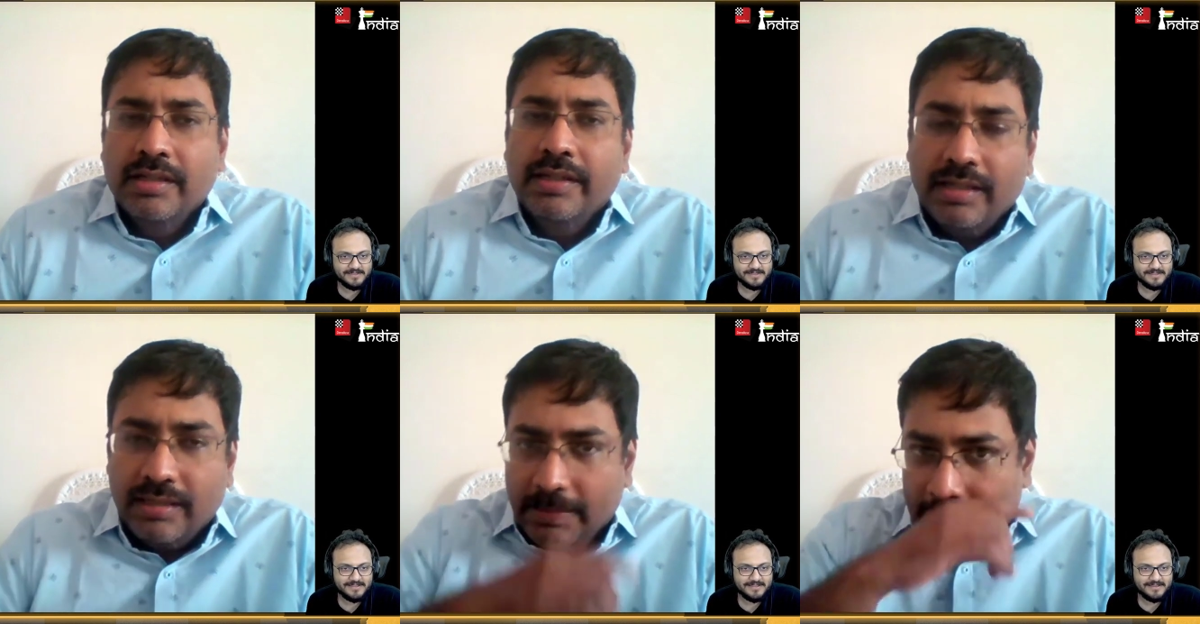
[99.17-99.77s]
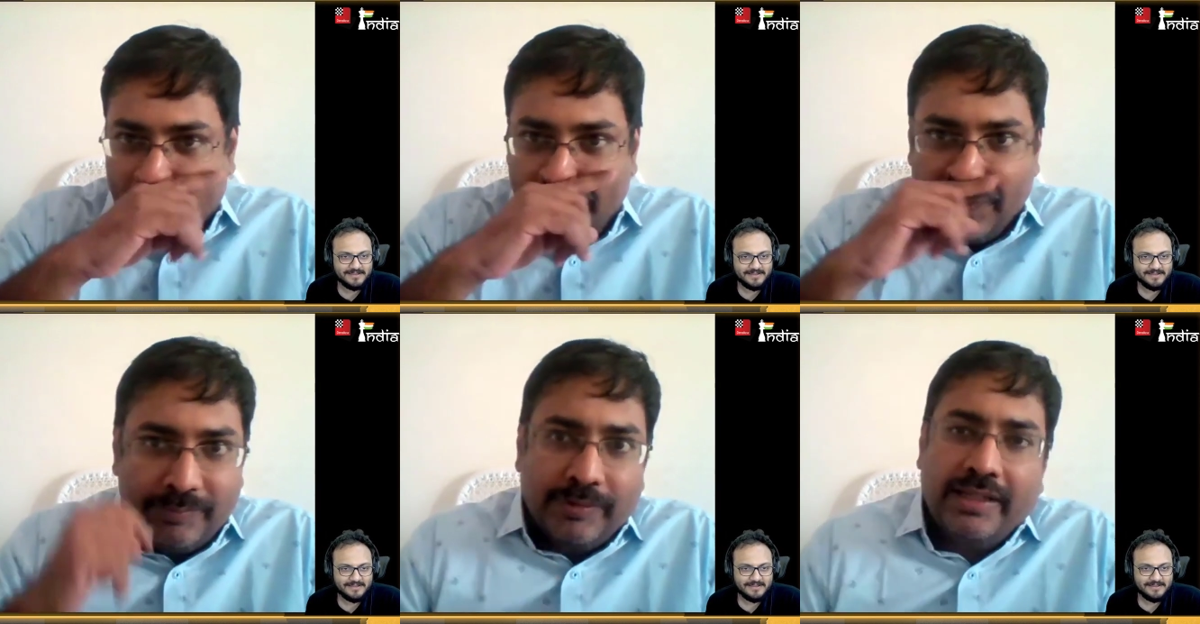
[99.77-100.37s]
Speaker 1: Yeah, I was
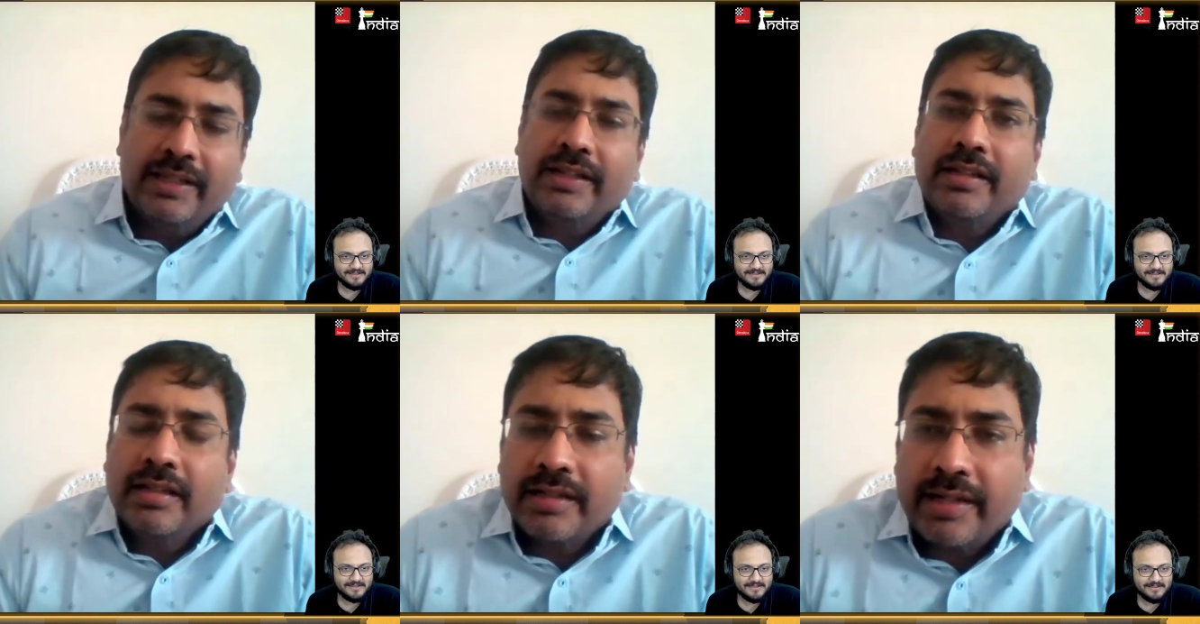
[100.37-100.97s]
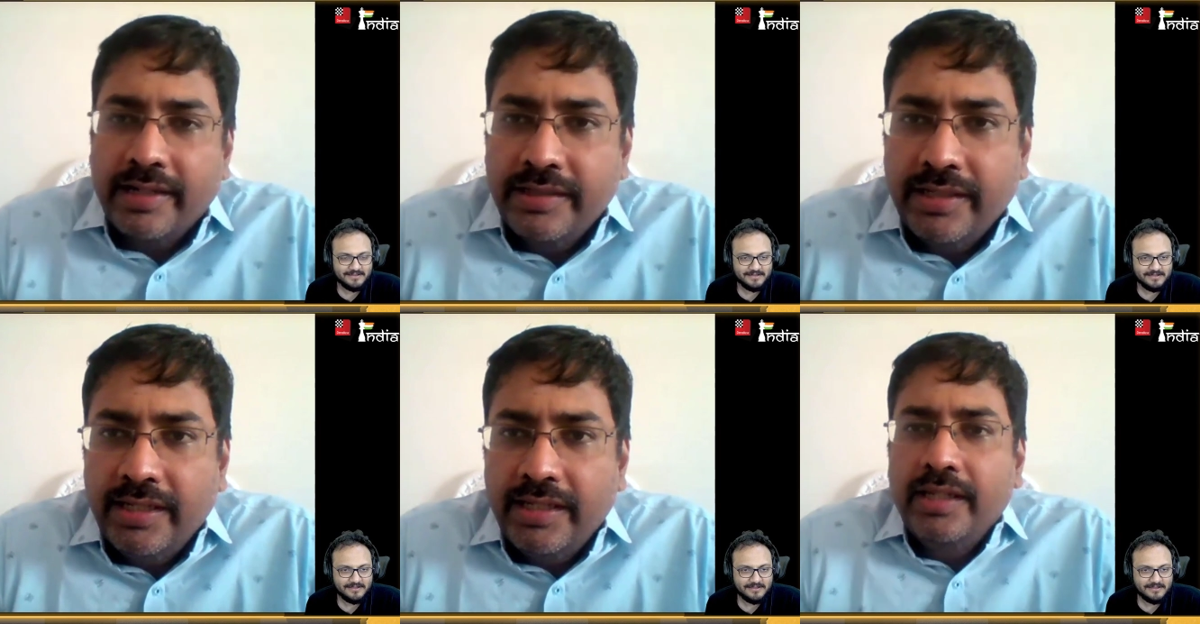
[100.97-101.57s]
playing in
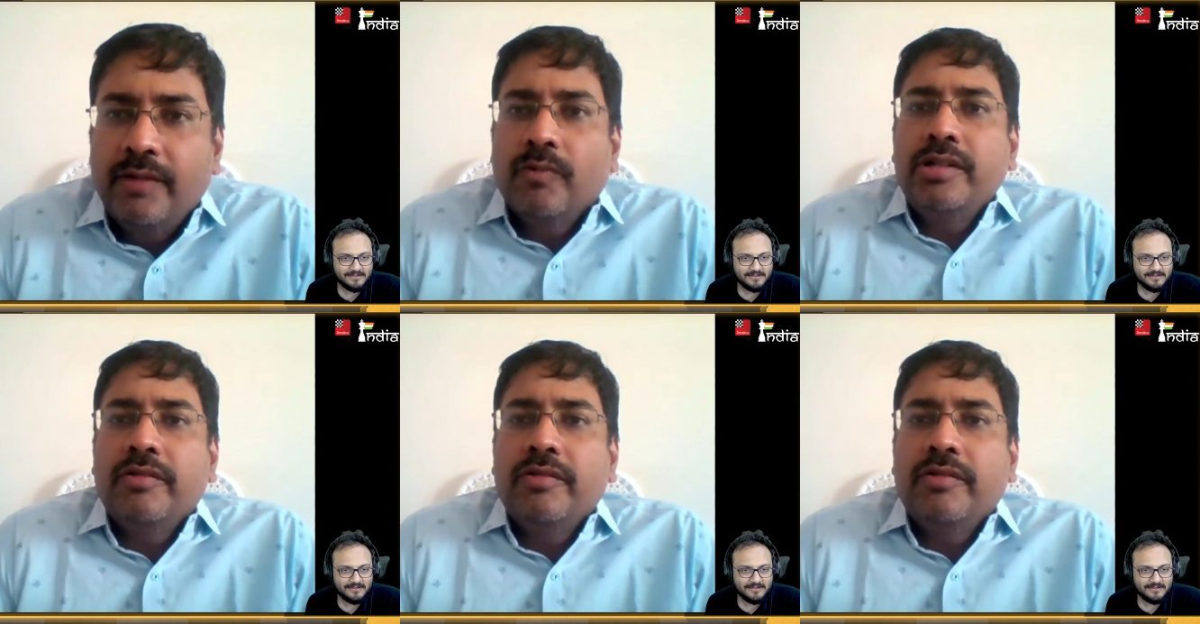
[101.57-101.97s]
91